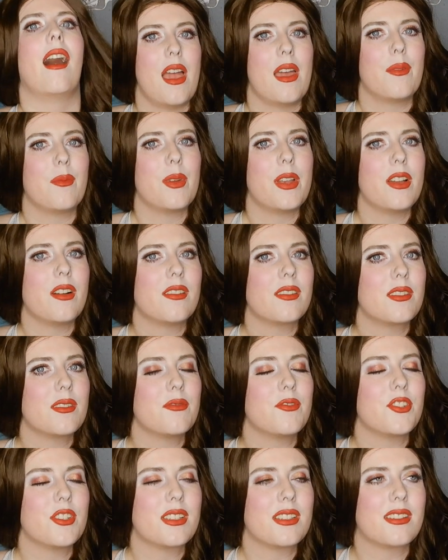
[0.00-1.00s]
And we
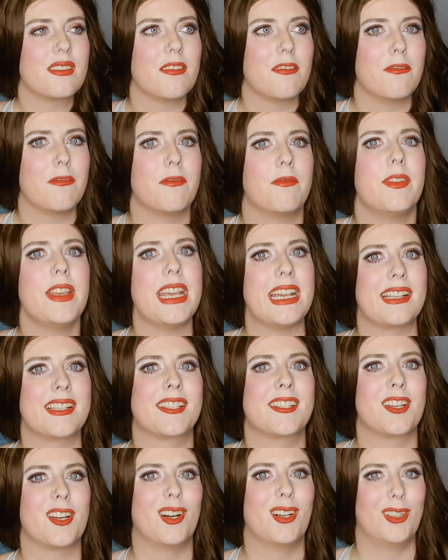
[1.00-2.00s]
also just
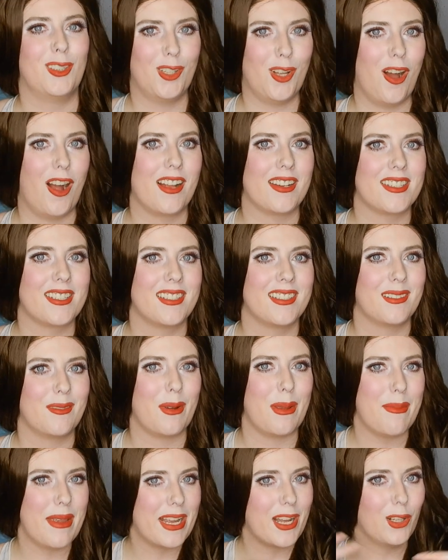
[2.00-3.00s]
feast a lot.
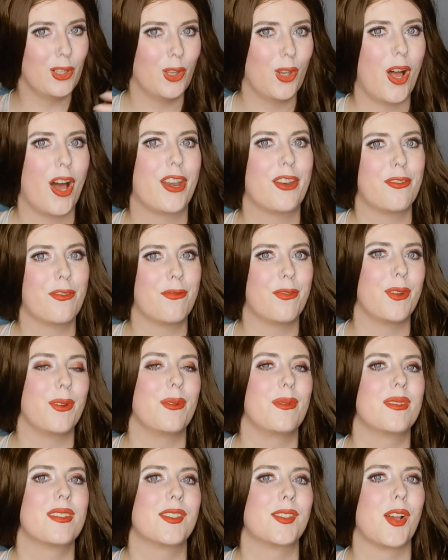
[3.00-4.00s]
We make a lot of
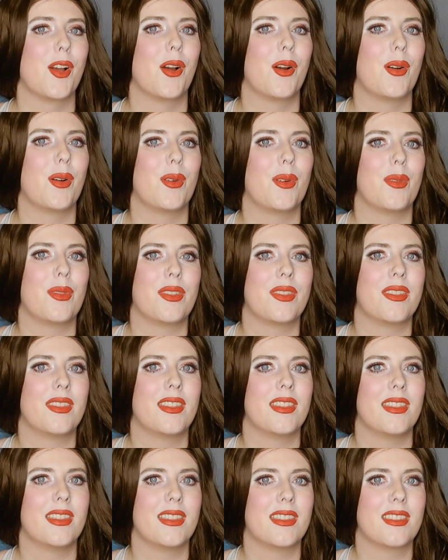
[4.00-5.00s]
food. So
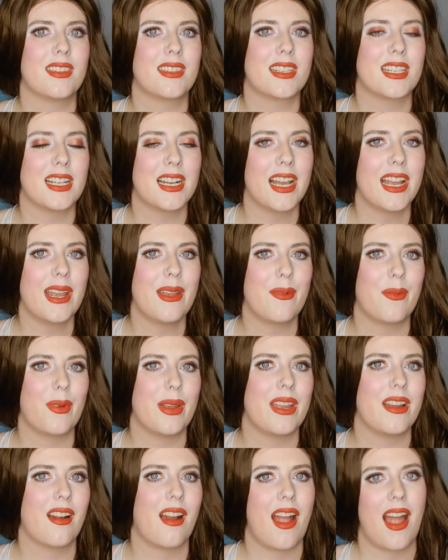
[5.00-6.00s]
tonight
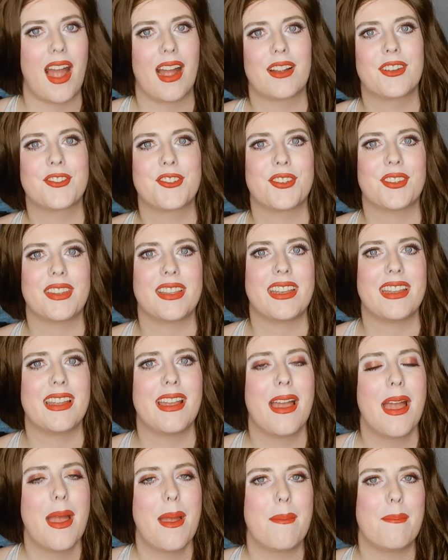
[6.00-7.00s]
we are
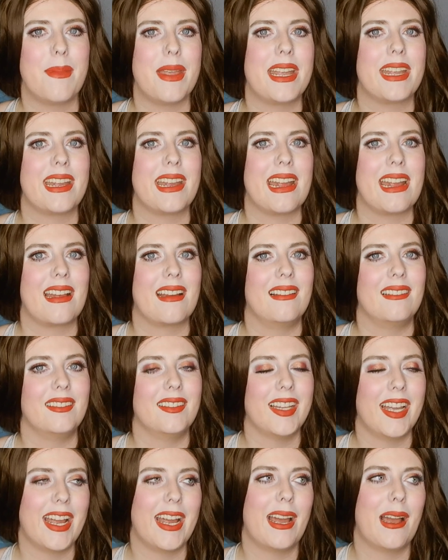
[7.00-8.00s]
actually making
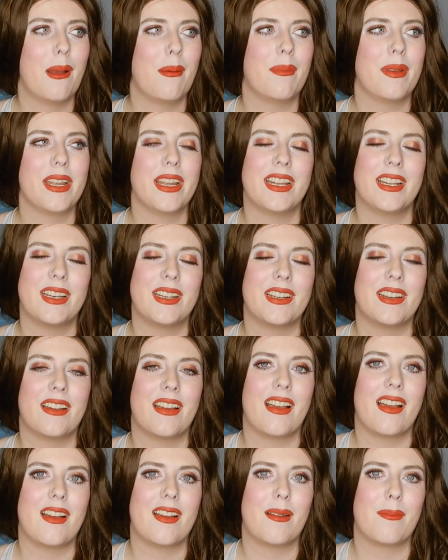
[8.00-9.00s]
lamb
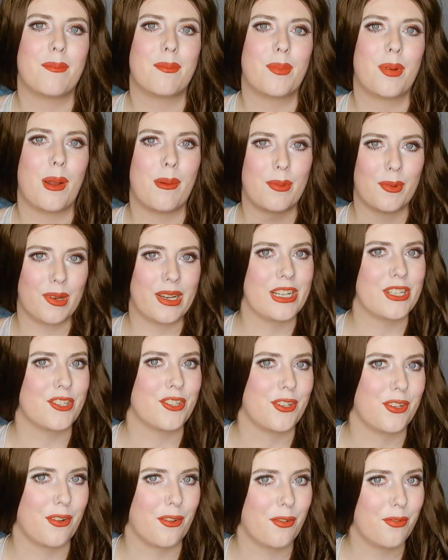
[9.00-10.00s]
in
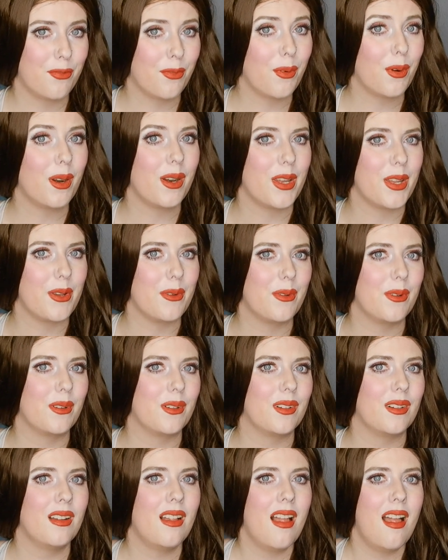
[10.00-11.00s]
preparation for
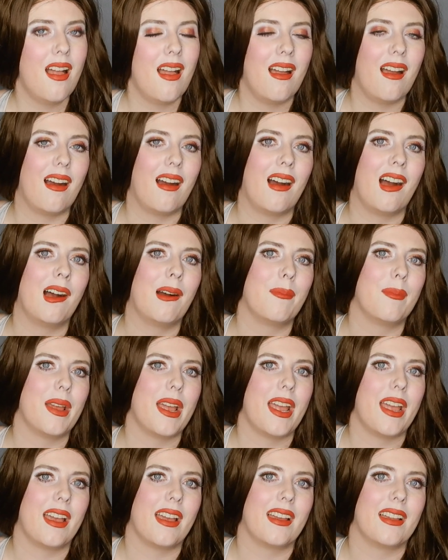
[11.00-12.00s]
Yule.
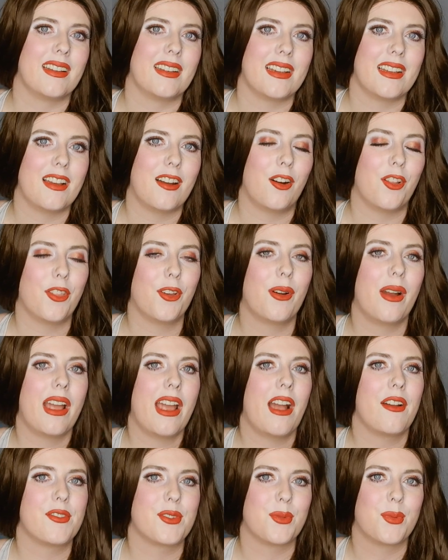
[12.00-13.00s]
And although I
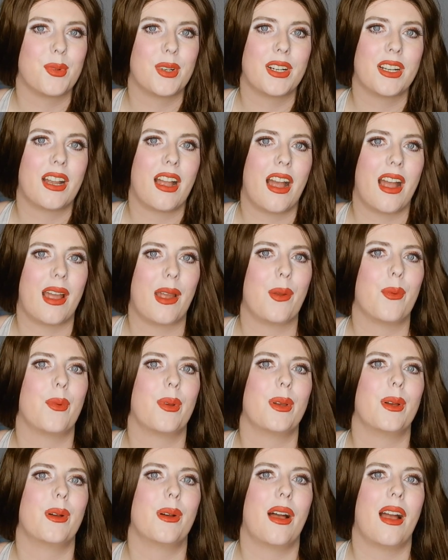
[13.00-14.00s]
have to work, I
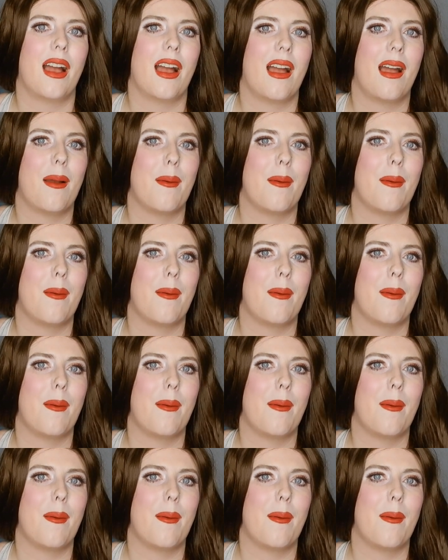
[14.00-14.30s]
will